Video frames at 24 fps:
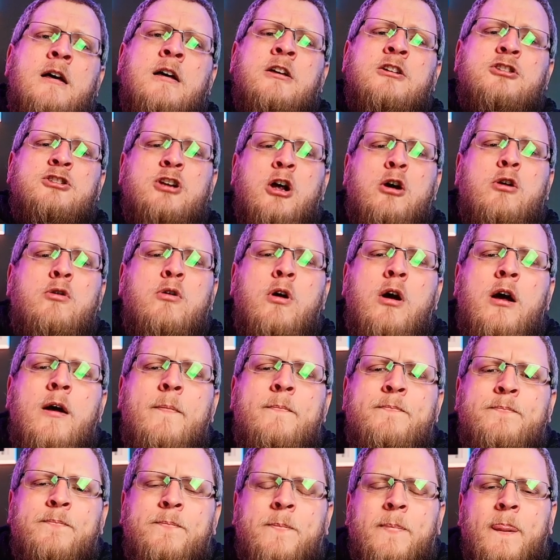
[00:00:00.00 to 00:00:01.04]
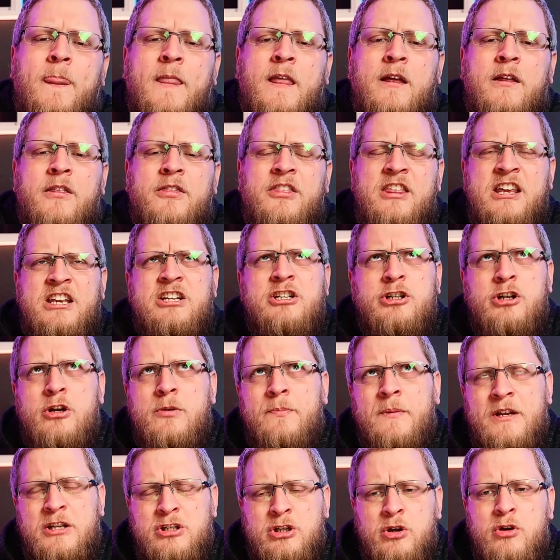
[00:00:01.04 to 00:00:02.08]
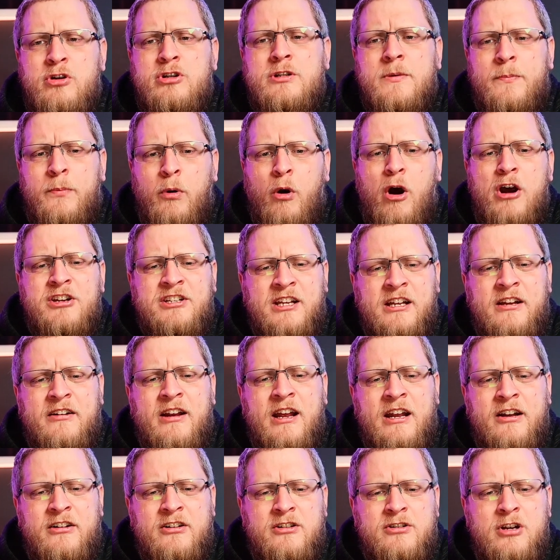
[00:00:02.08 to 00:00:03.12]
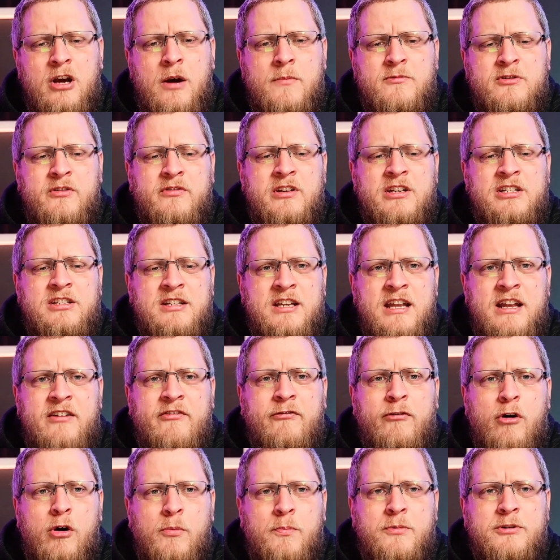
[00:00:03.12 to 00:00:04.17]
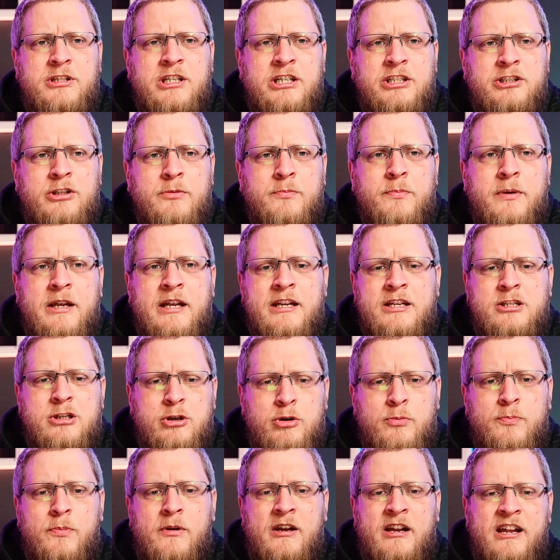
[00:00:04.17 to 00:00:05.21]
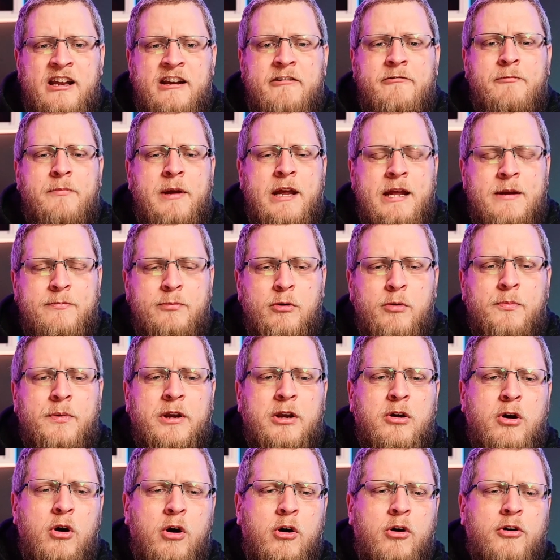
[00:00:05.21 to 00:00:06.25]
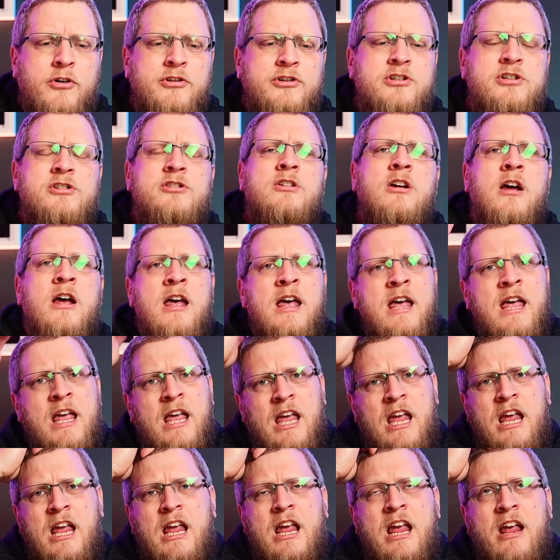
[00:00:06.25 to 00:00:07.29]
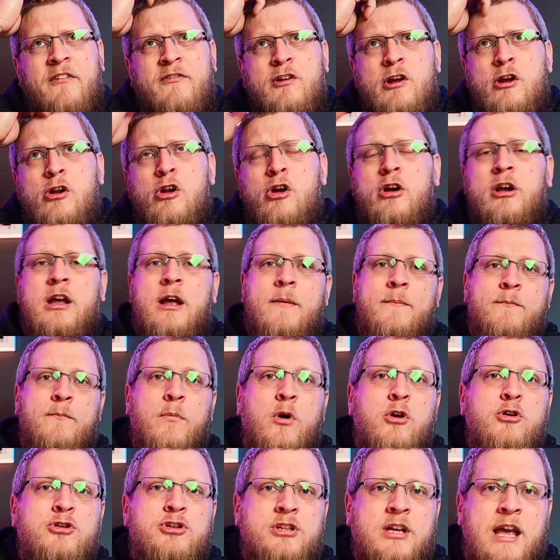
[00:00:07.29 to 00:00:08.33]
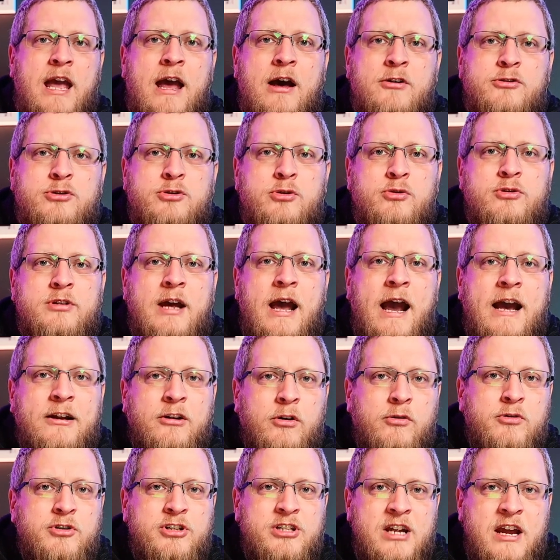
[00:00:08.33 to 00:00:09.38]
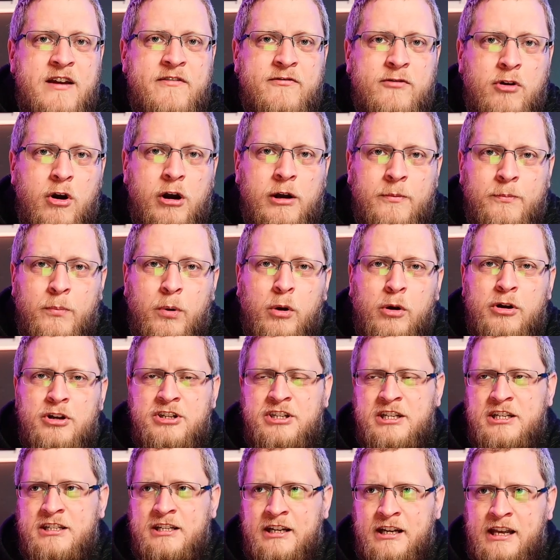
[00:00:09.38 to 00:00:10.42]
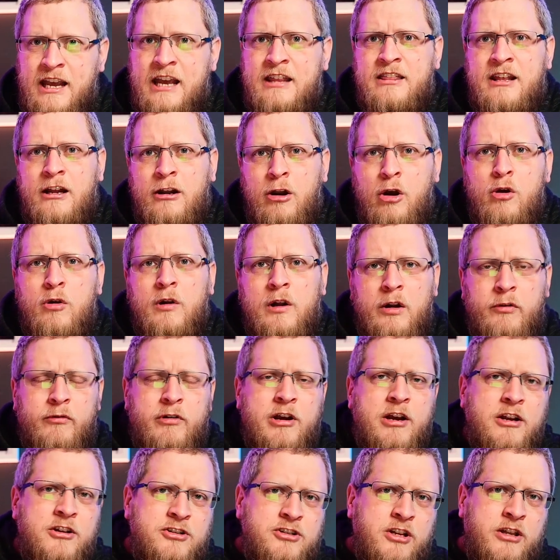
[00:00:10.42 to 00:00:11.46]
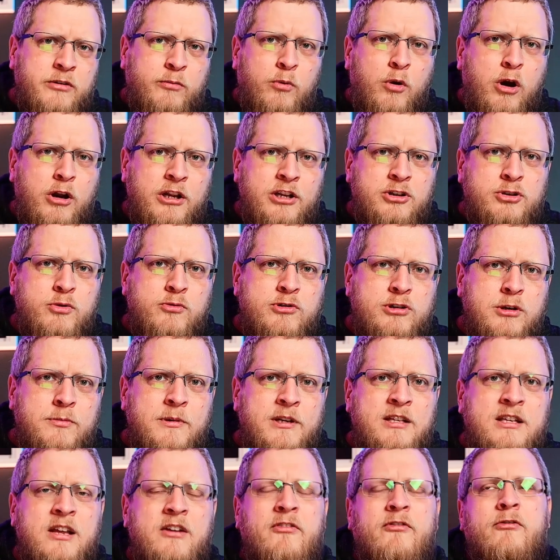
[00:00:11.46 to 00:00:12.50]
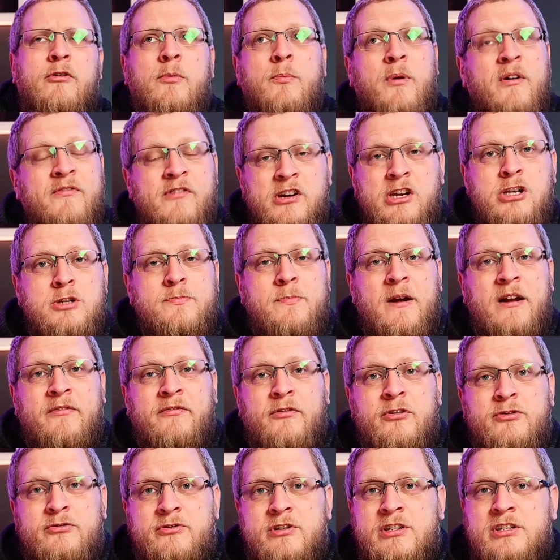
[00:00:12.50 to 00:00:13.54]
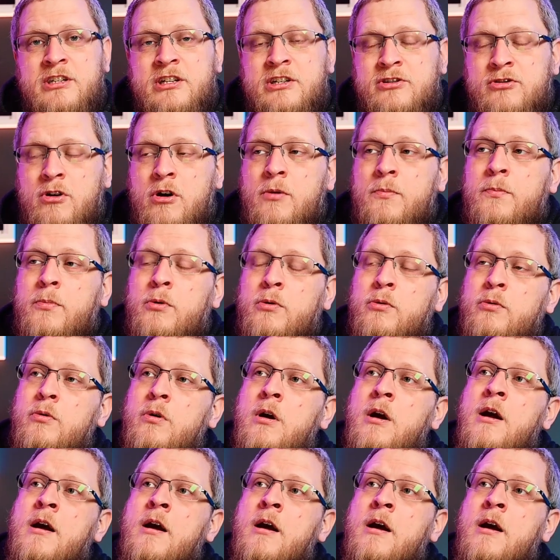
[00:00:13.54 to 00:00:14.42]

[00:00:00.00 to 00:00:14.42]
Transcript: So this shouldn't be too surprising in terms of this default position being to believe people, because if you look at most councils' adult safeguarding policies, and again they're locally written so the wording's always going to be different, but if I use Bedford as an example,